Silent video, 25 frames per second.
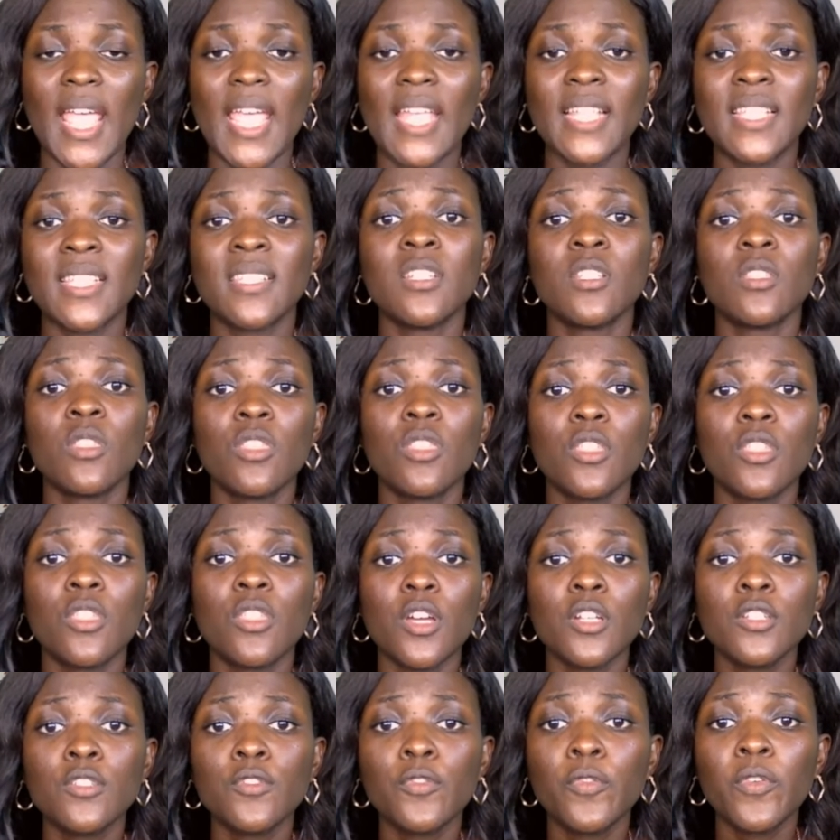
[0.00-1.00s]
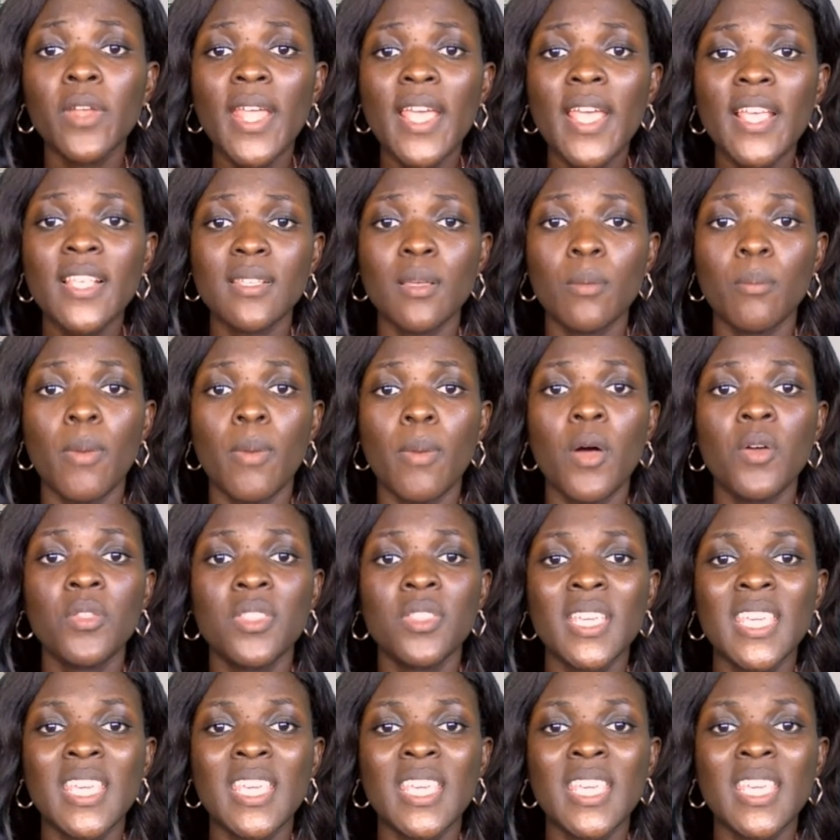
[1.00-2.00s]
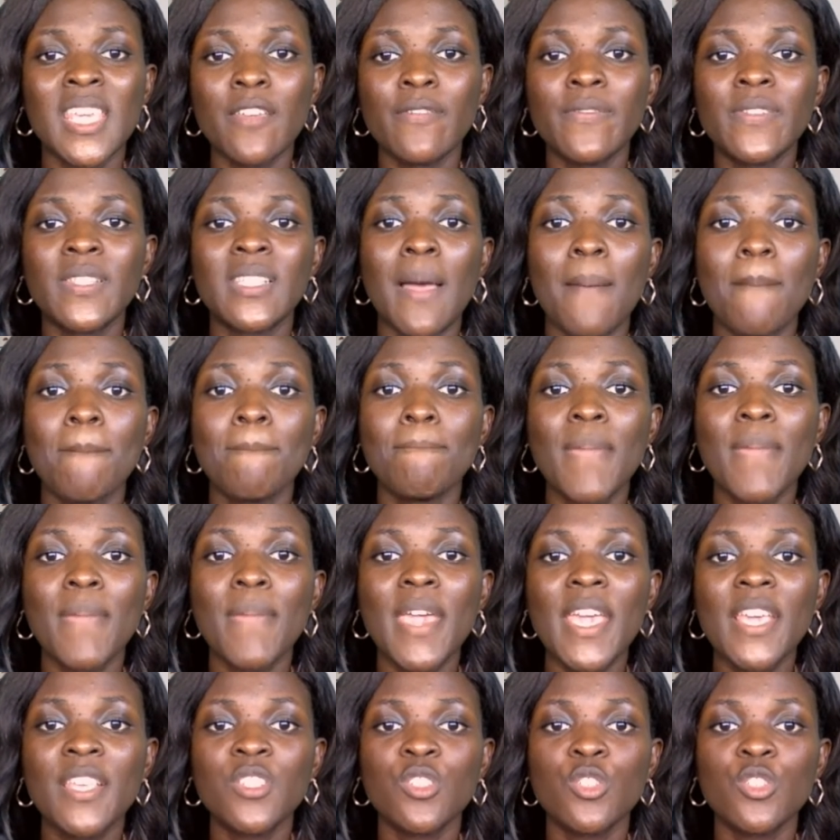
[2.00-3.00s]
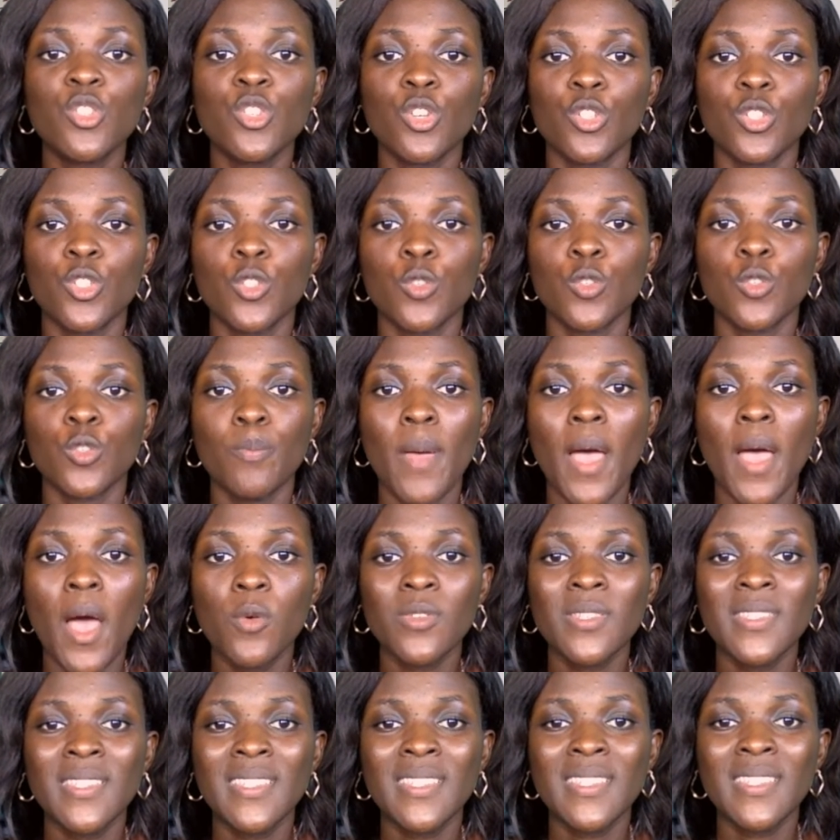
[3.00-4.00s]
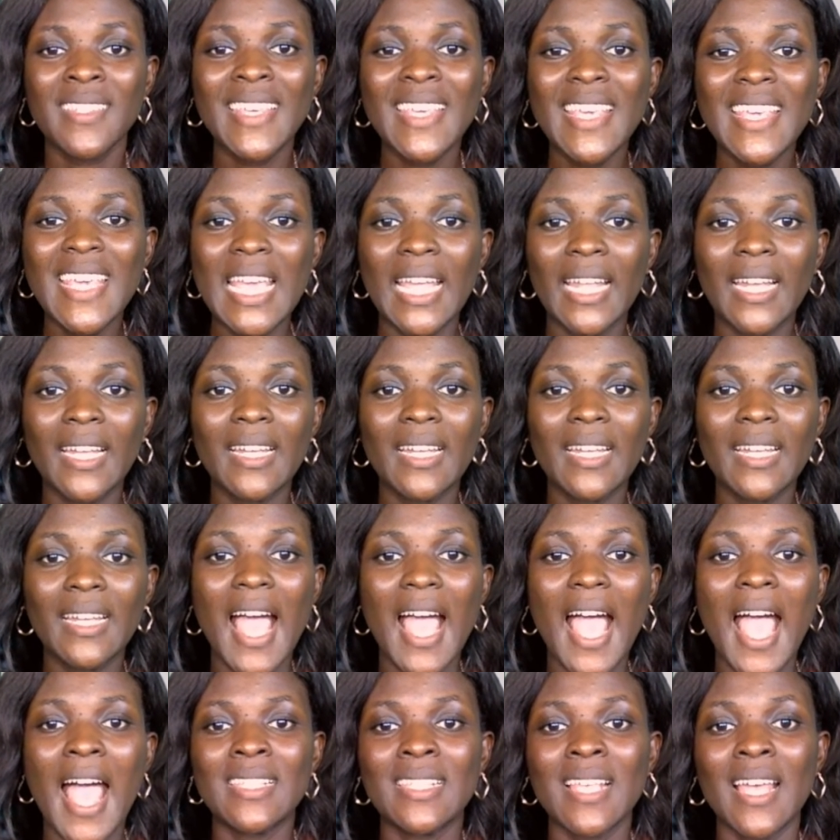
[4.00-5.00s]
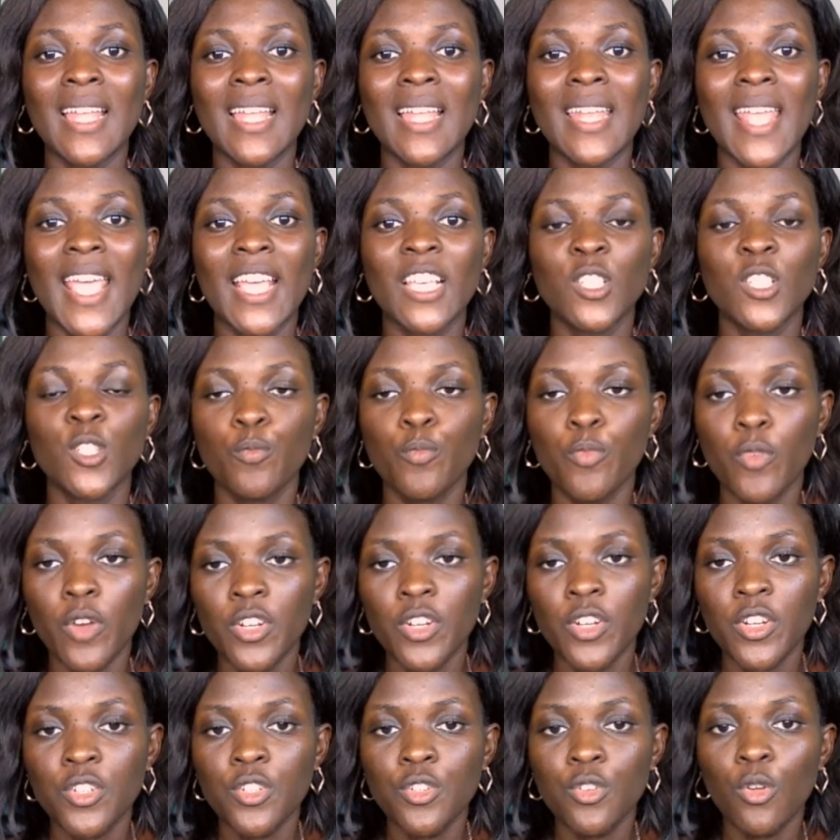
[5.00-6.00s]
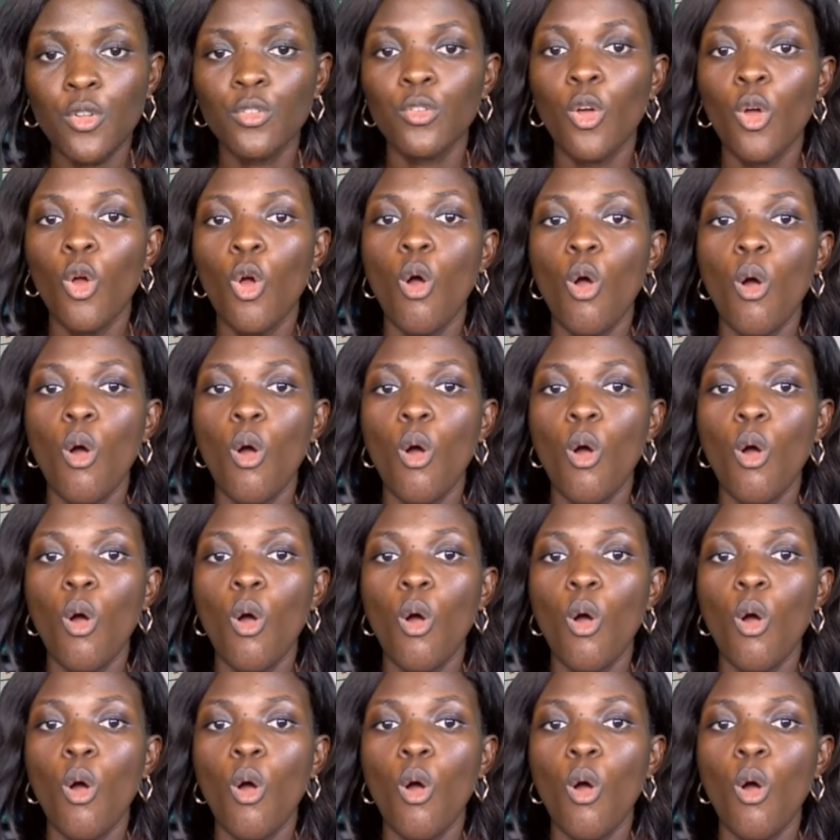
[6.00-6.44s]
It's the thoughtfulness about the gift that makes your spouse see it as an expression